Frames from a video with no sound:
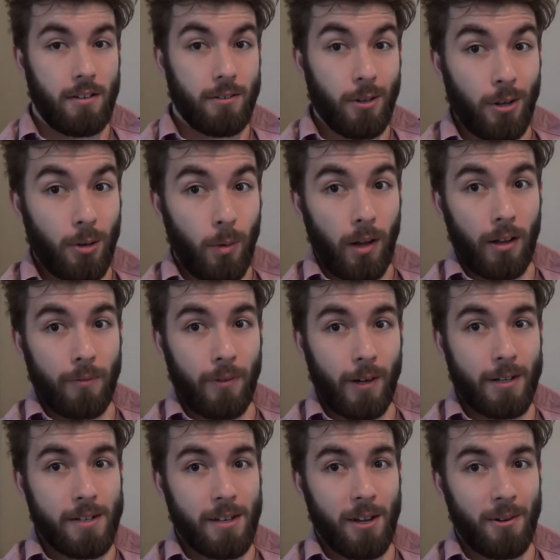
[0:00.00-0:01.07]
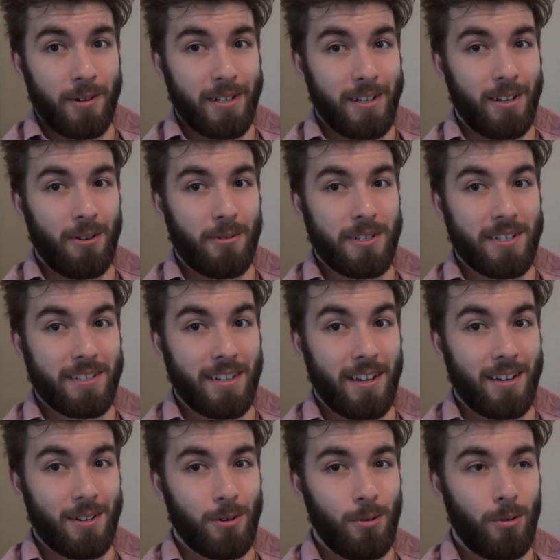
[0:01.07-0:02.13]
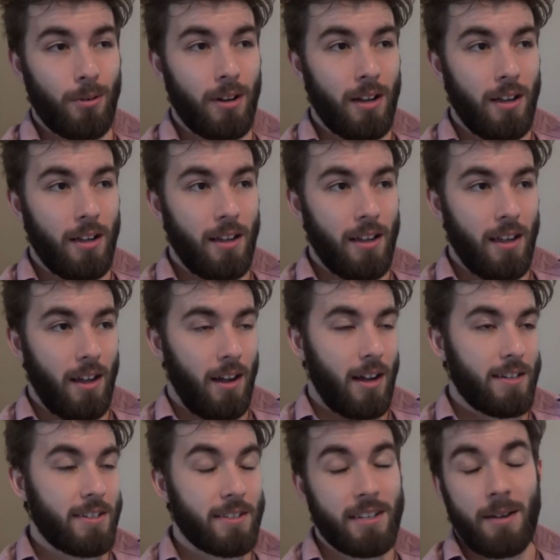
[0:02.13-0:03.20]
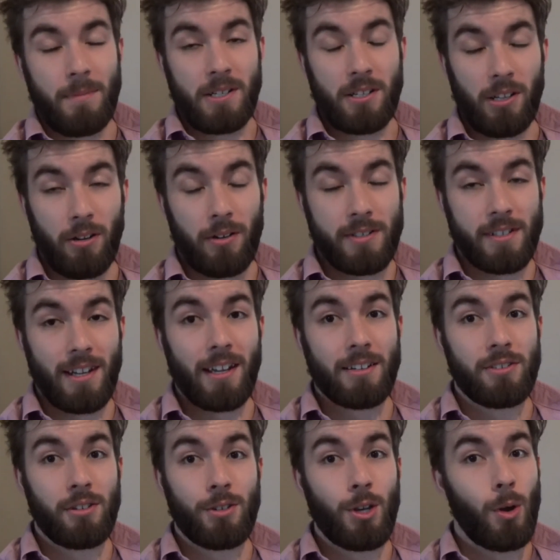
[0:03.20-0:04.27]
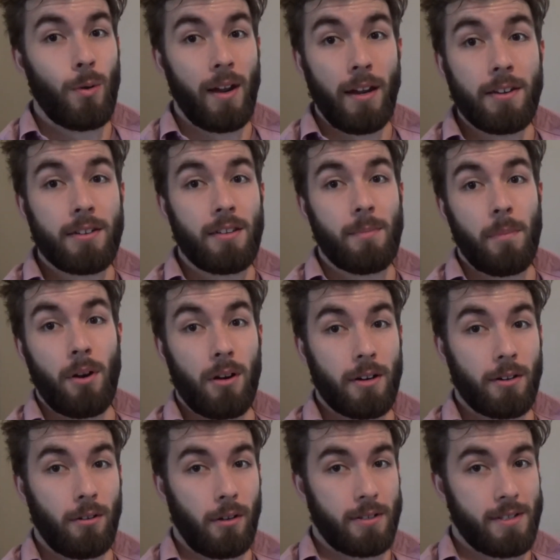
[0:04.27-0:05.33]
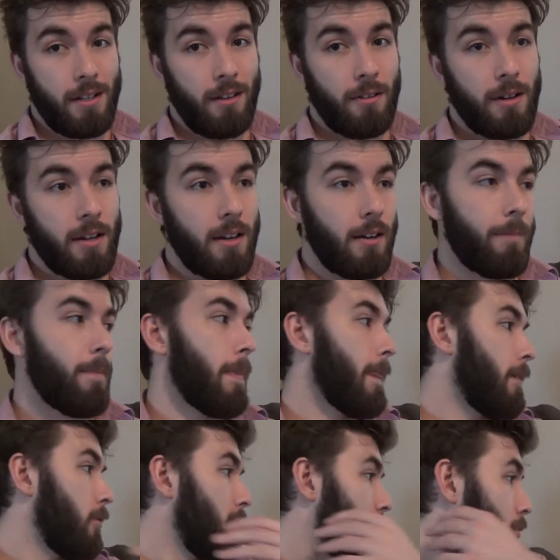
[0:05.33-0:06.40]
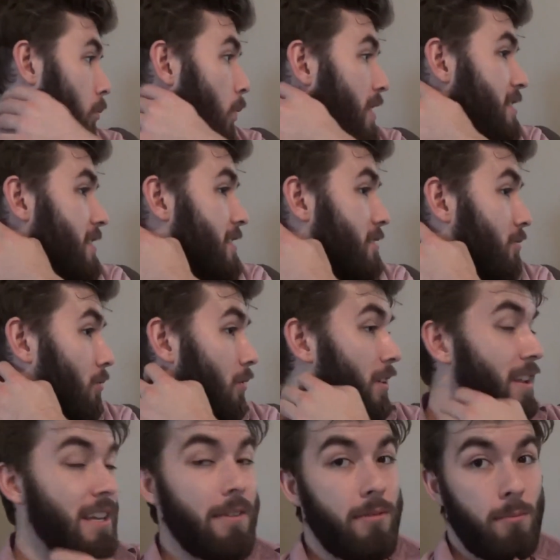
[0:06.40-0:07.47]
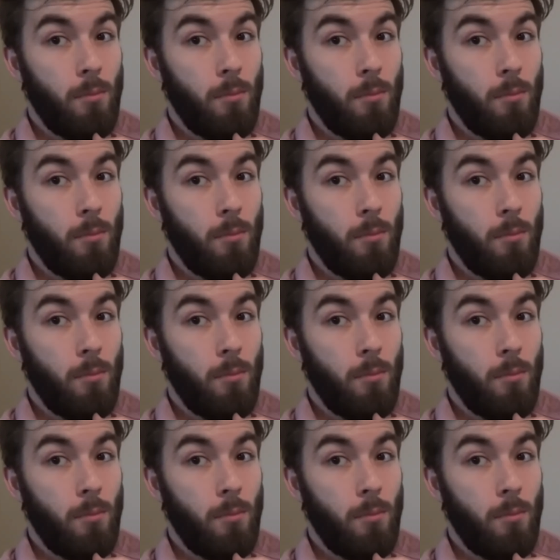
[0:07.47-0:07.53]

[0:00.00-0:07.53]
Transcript: you're qualified to go in here, which is kind of cool. I just got my clearance to actually go into the particle accelerator, which is even